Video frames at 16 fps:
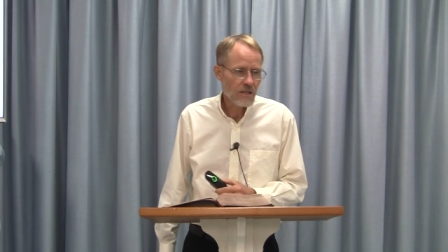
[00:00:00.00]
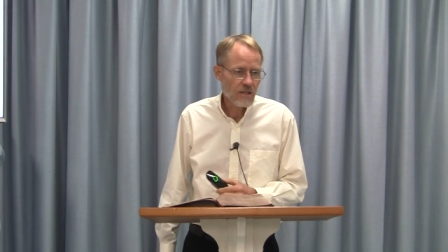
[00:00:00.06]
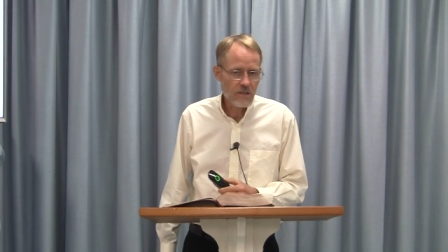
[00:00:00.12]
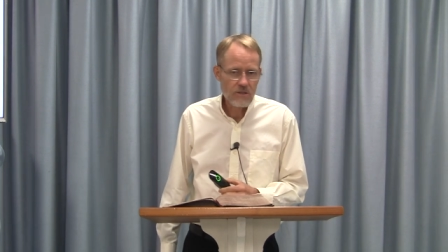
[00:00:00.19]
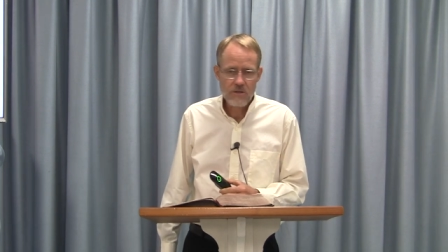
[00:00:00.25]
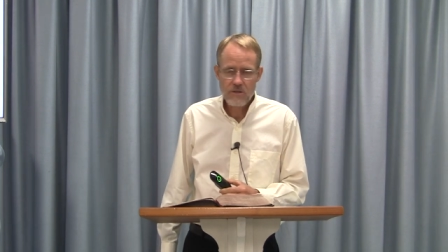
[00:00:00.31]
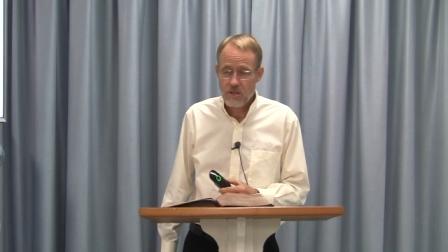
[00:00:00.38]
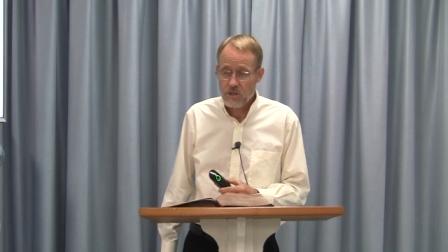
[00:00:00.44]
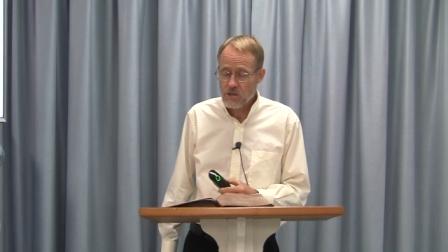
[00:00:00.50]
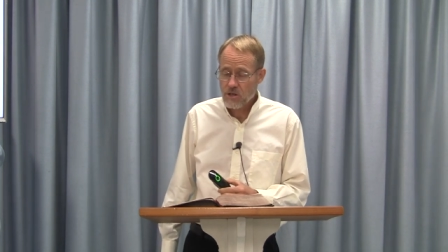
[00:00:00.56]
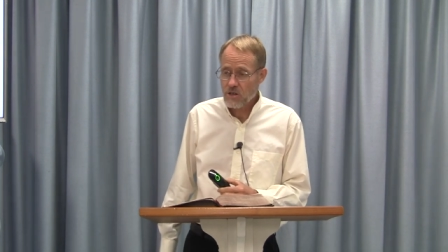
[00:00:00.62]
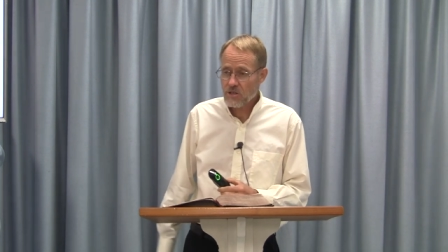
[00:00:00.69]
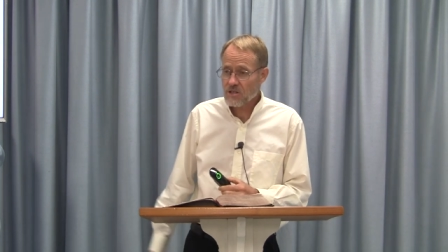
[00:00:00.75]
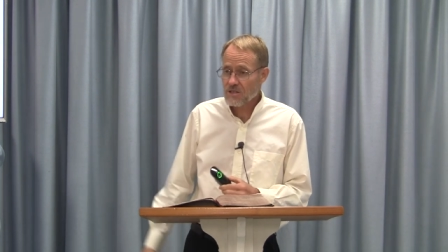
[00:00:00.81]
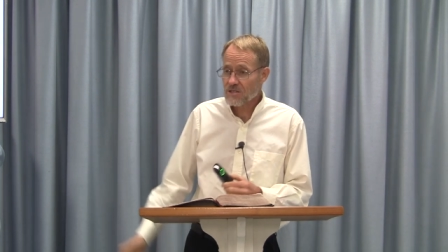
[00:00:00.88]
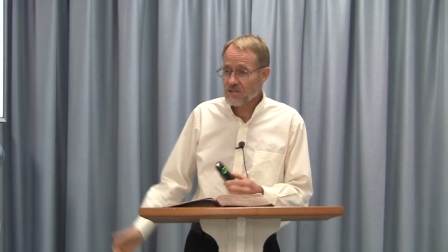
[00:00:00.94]
into the
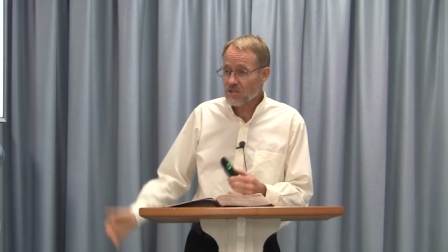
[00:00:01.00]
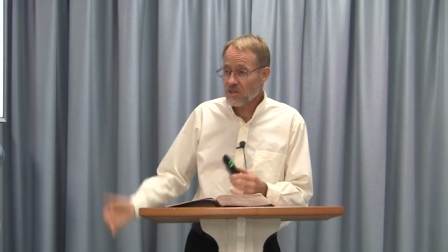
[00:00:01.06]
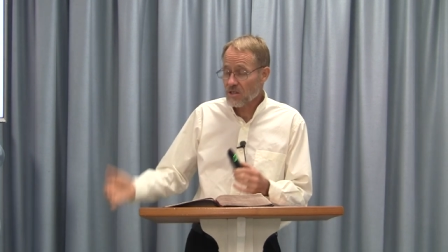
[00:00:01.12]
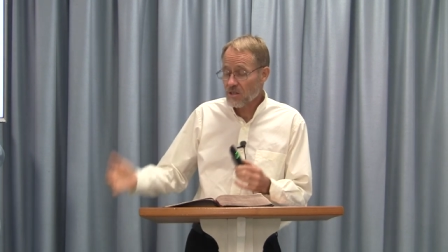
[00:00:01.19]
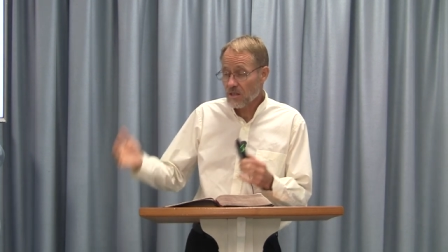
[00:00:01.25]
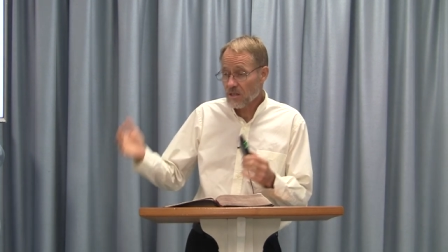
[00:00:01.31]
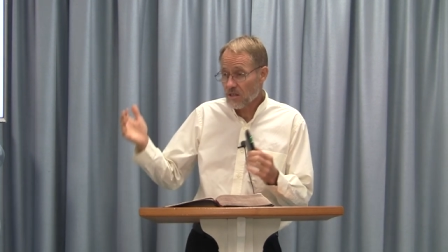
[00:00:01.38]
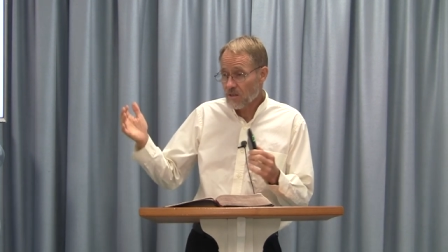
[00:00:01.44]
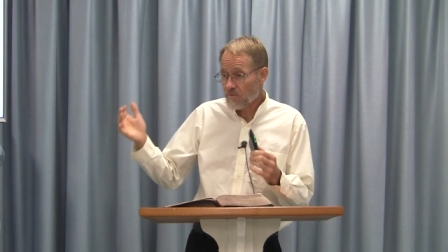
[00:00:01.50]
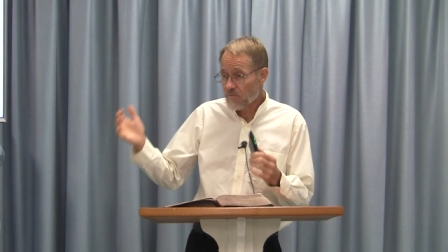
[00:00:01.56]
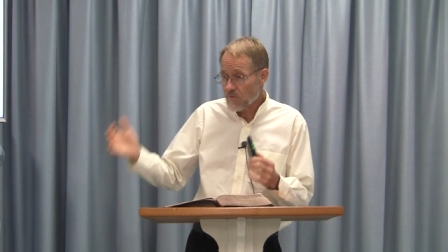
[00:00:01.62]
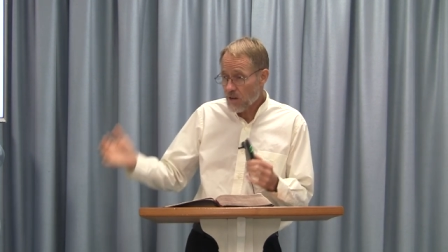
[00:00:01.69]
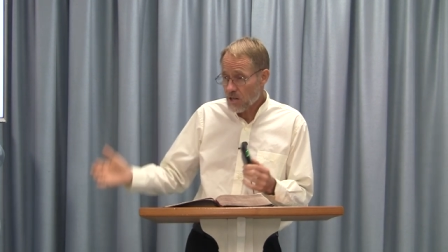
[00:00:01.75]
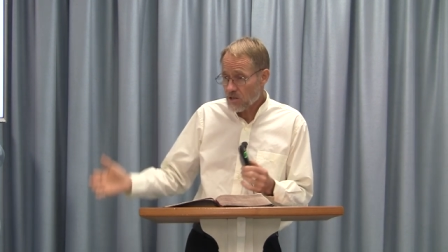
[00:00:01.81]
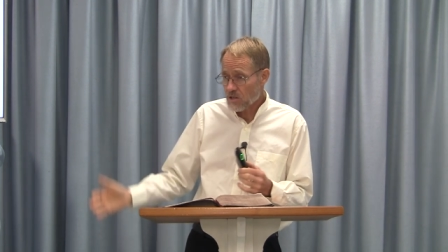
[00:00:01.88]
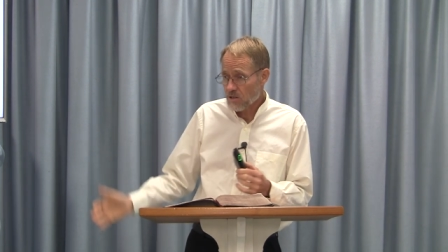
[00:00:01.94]
church and see the
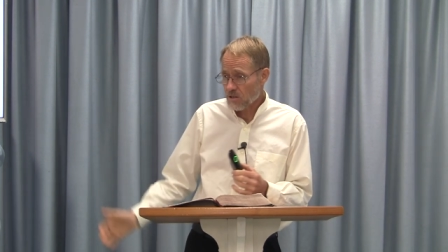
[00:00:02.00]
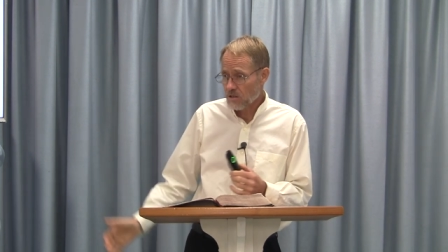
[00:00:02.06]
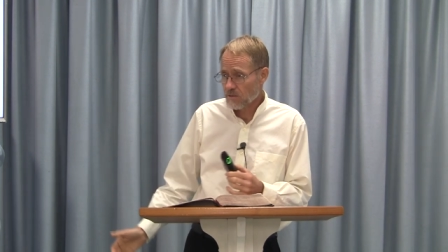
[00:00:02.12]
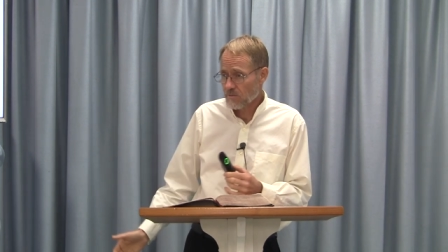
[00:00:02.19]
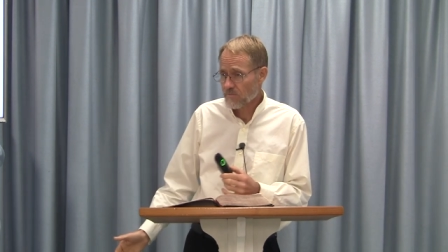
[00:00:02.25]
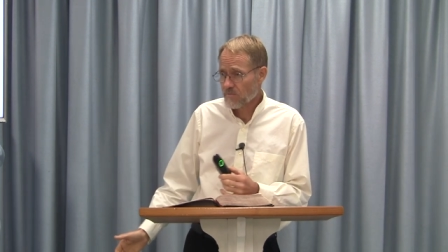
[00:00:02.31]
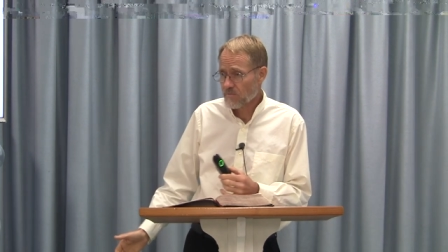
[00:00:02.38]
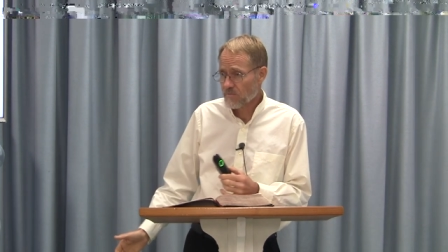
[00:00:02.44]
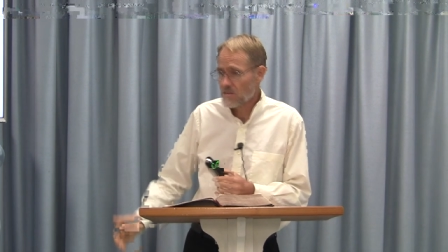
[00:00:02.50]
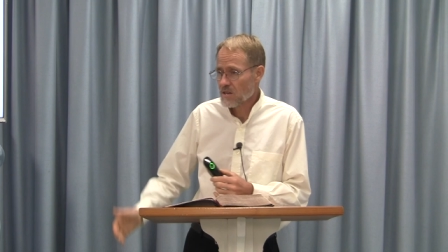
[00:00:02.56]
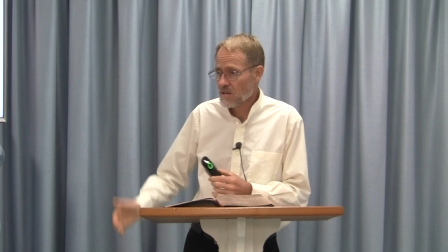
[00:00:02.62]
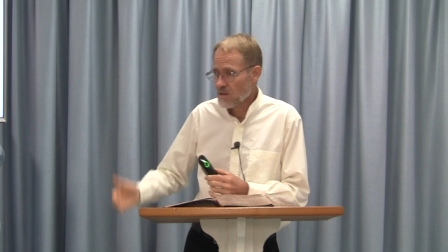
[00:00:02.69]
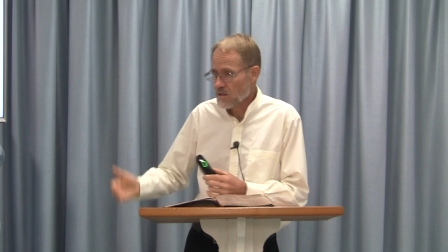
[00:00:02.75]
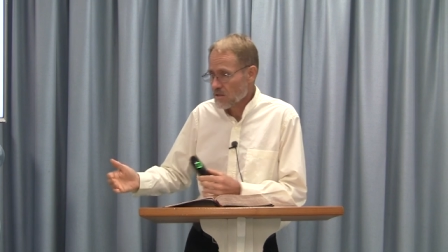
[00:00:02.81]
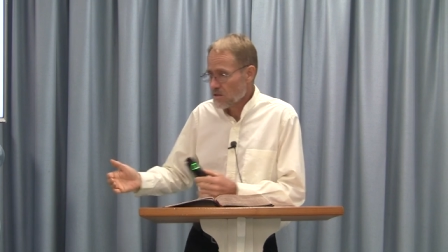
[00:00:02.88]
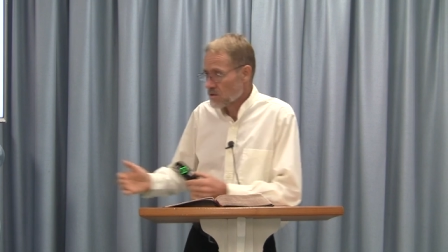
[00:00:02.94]
confessional
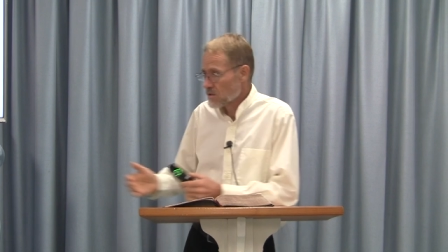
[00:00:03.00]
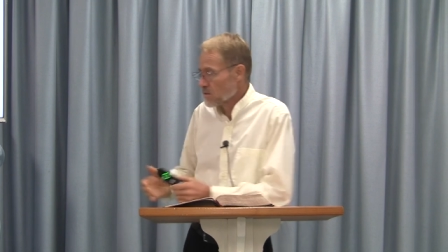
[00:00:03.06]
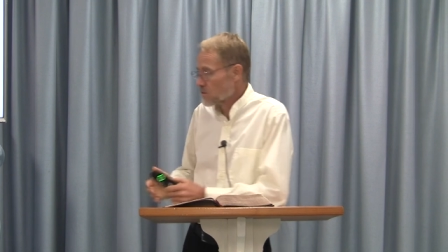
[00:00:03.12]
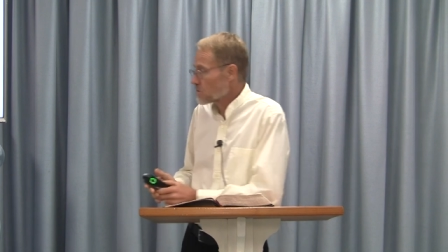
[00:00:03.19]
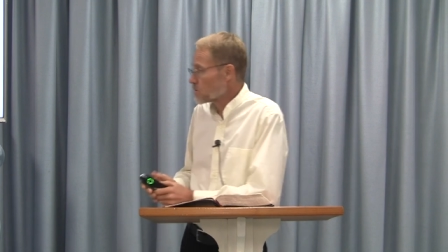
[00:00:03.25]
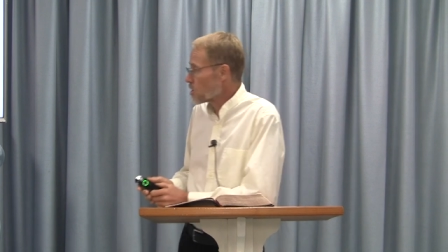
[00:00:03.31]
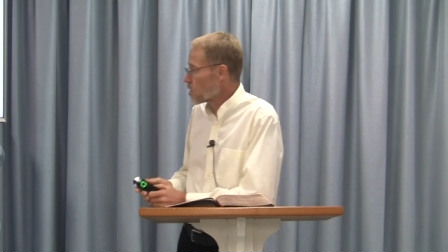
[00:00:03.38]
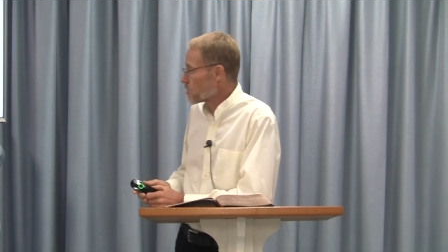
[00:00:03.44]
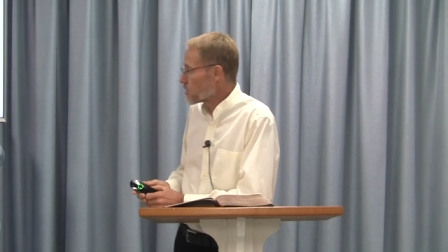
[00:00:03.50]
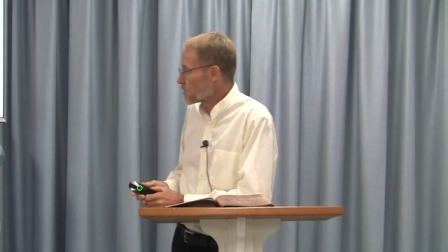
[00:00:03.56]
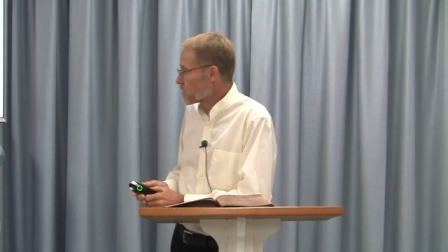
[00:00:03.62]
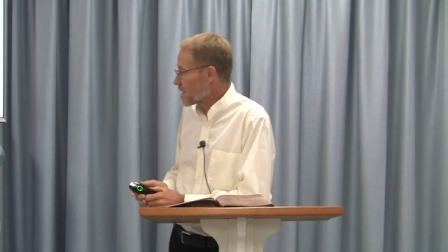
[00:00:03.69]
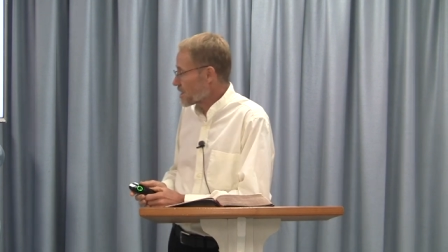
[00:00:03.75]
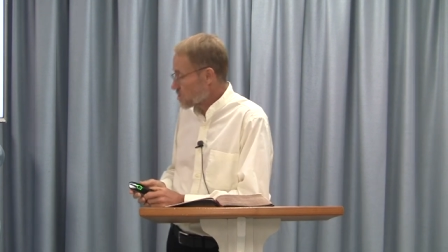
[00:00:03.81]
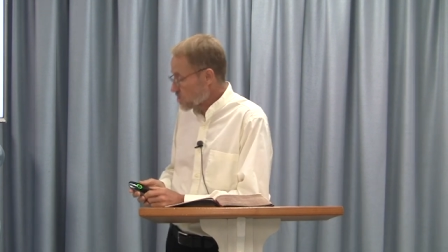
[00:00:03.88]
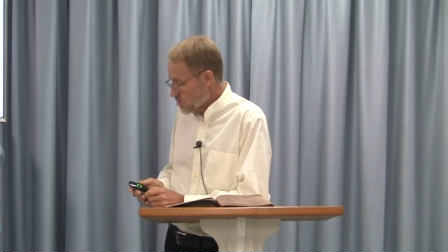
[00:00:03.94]
to know that
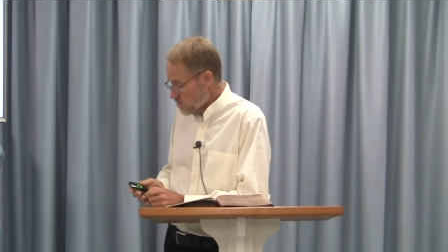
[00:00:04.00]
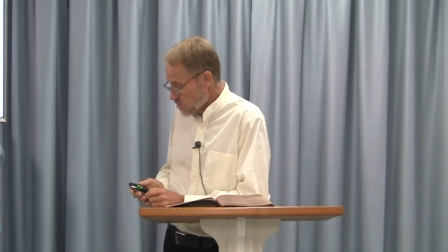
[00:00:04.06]
that's